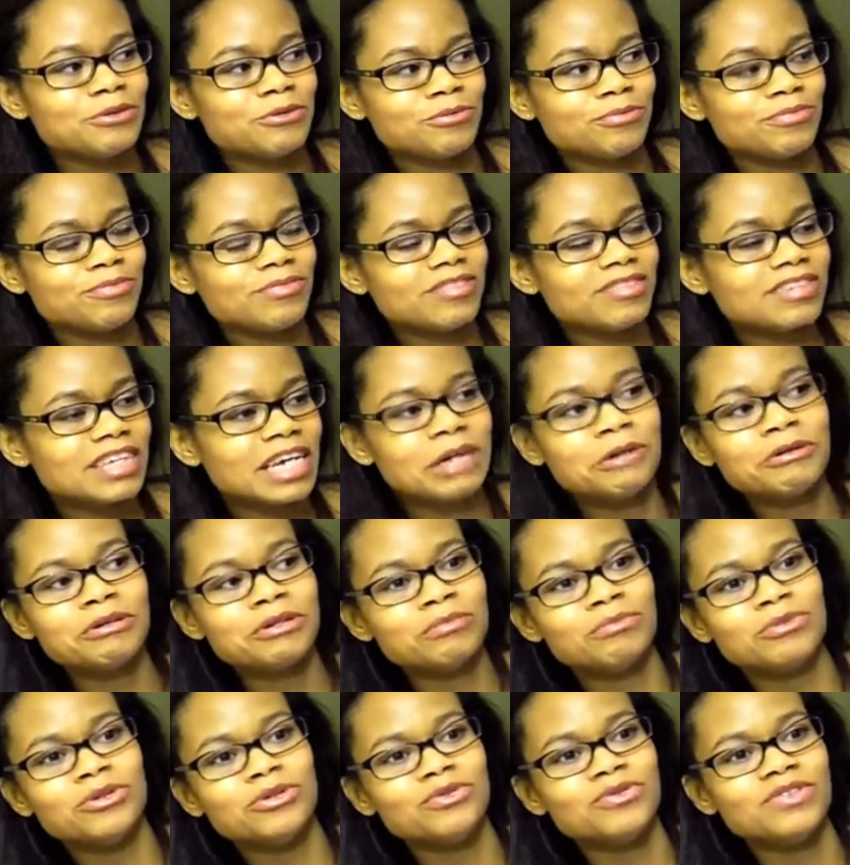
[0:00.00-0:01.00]
scary
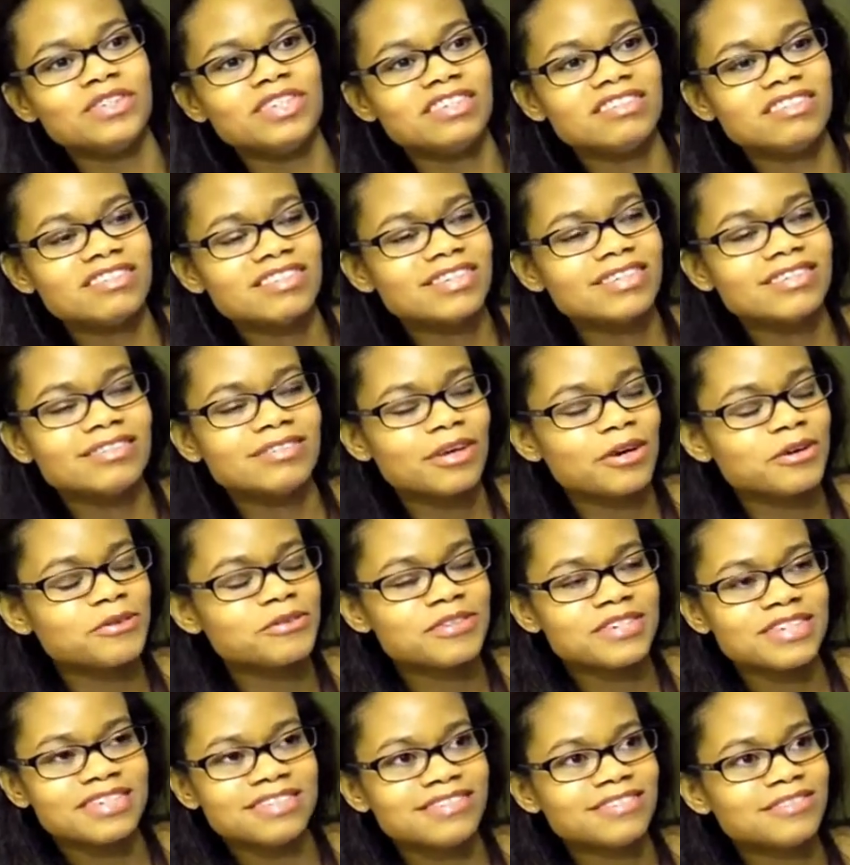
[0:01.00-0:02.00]
movies is
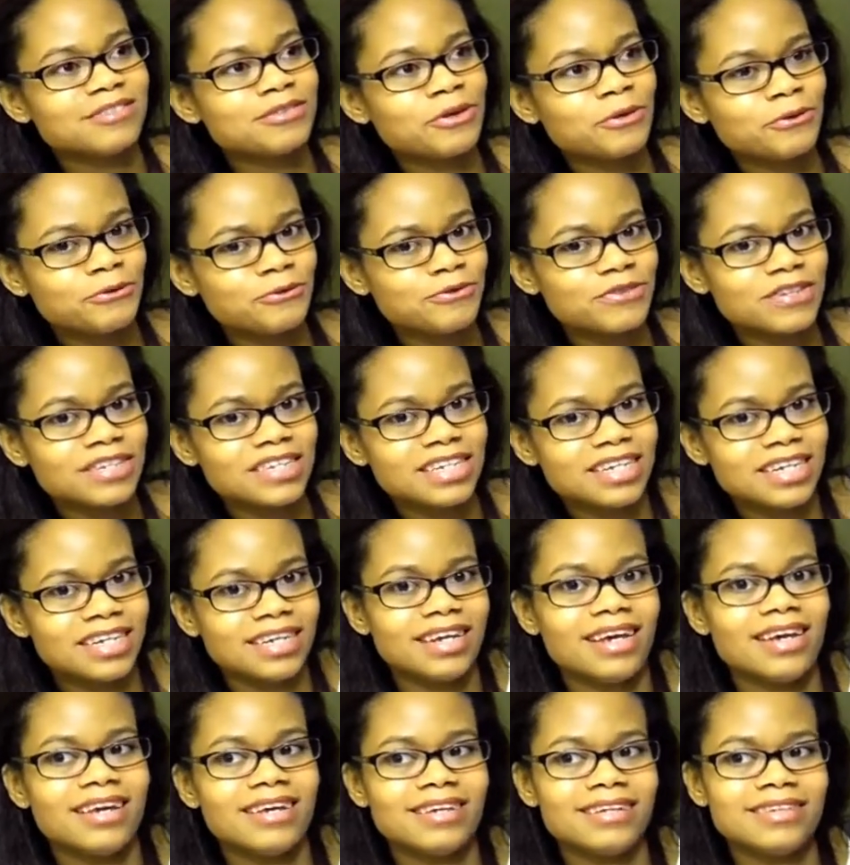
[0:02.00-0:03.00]
always so funny,
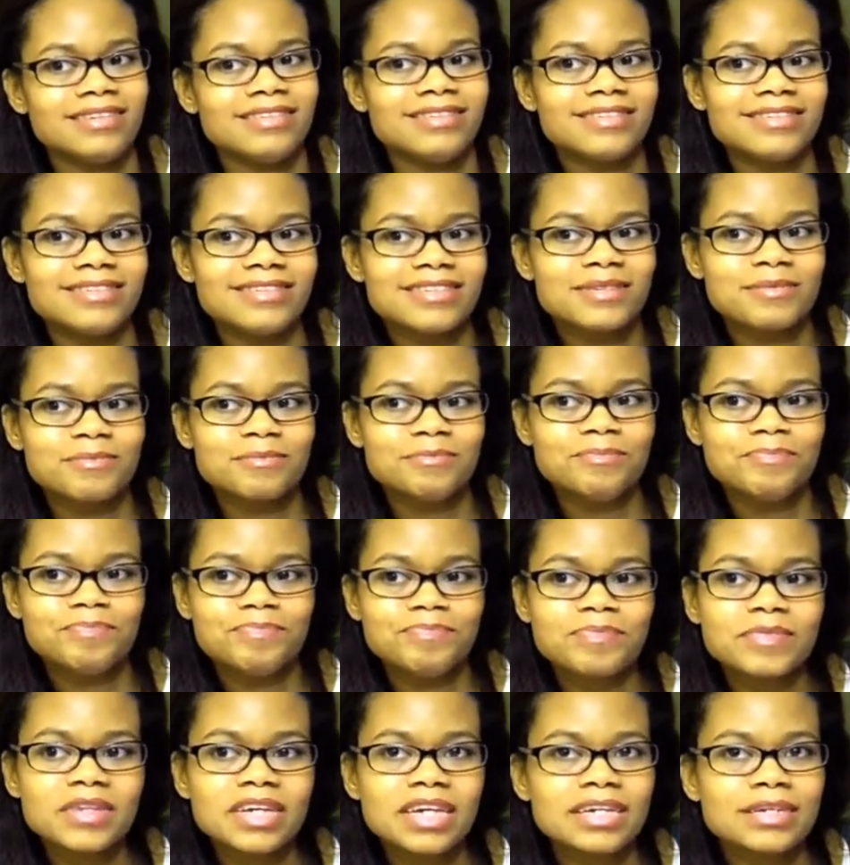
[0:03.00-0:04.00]
and
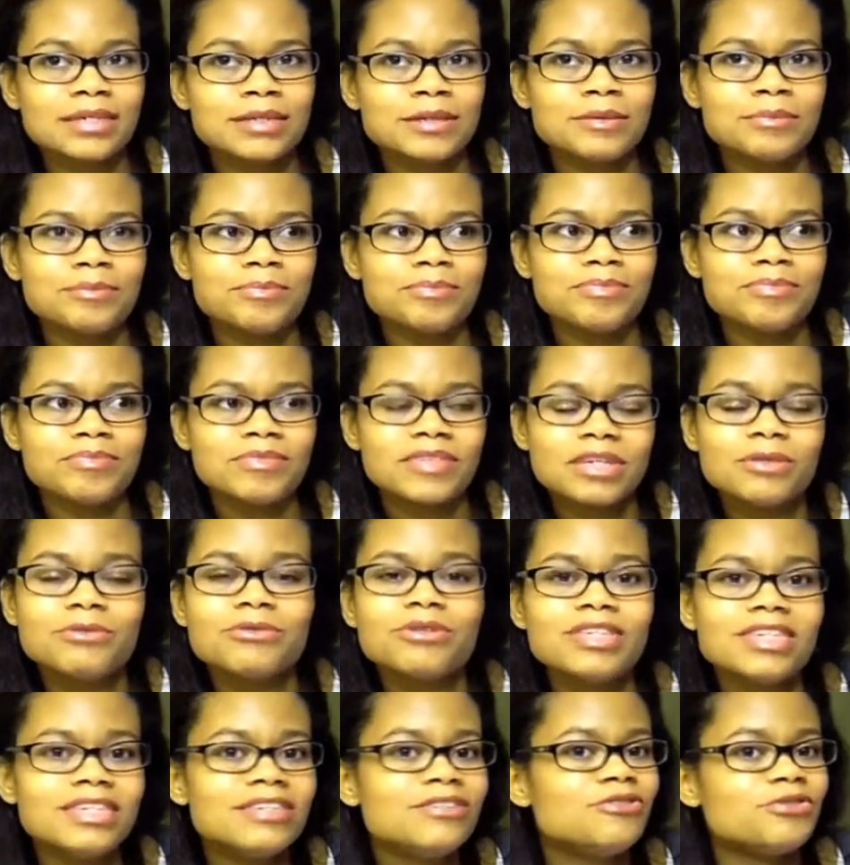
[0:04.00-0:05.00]
I
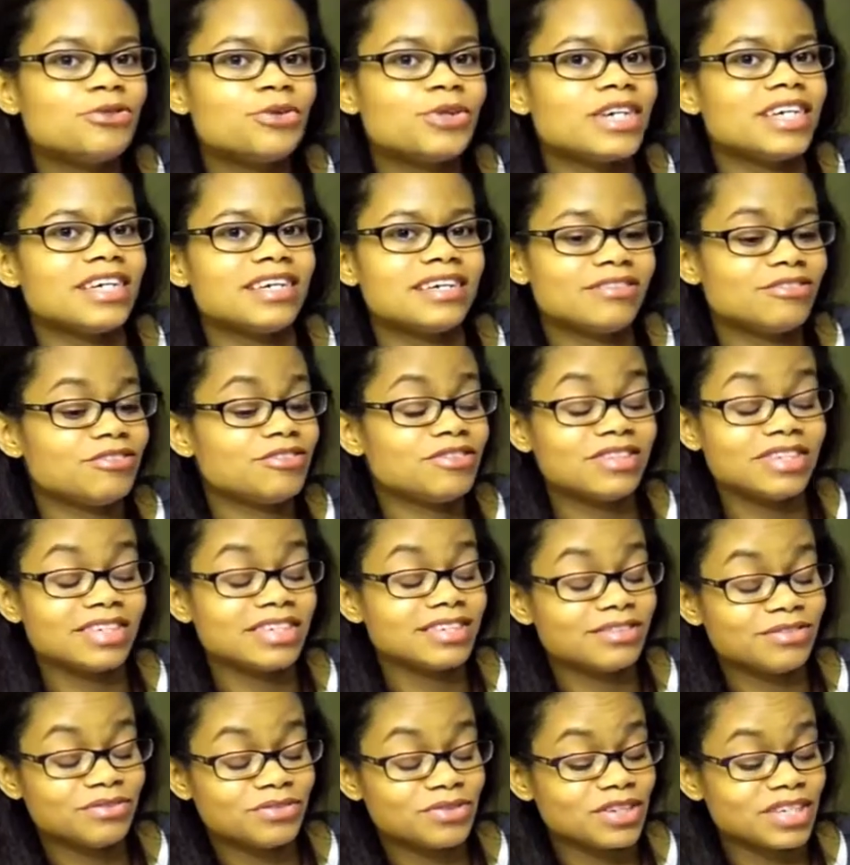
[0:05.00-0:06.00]
really enjoy it. I just think
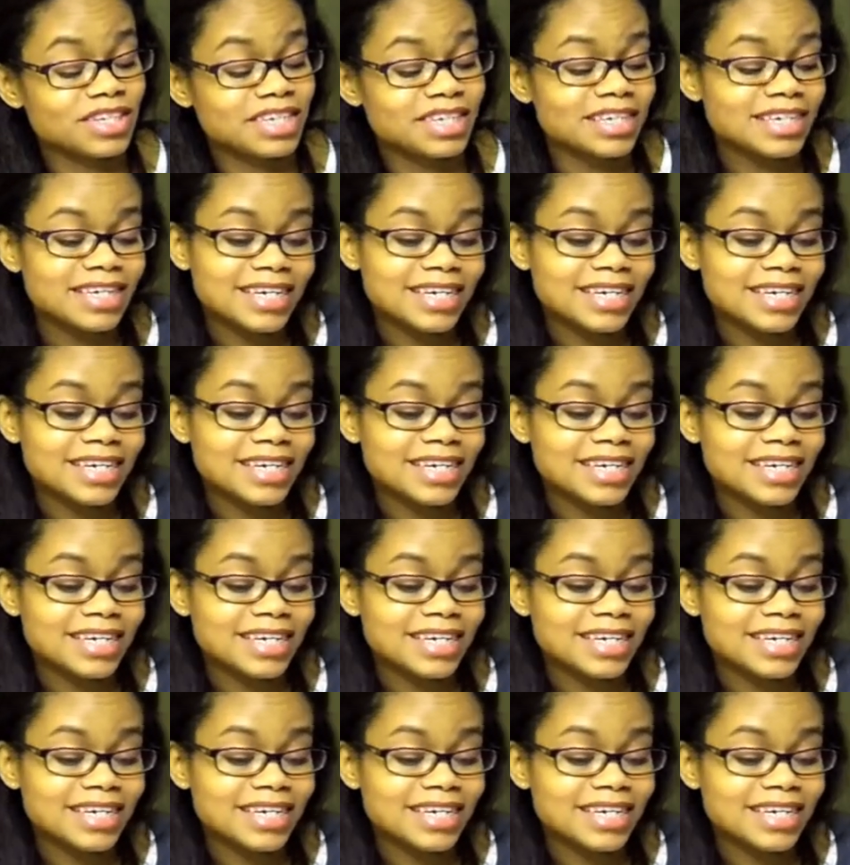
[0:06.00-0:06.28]
it's funny.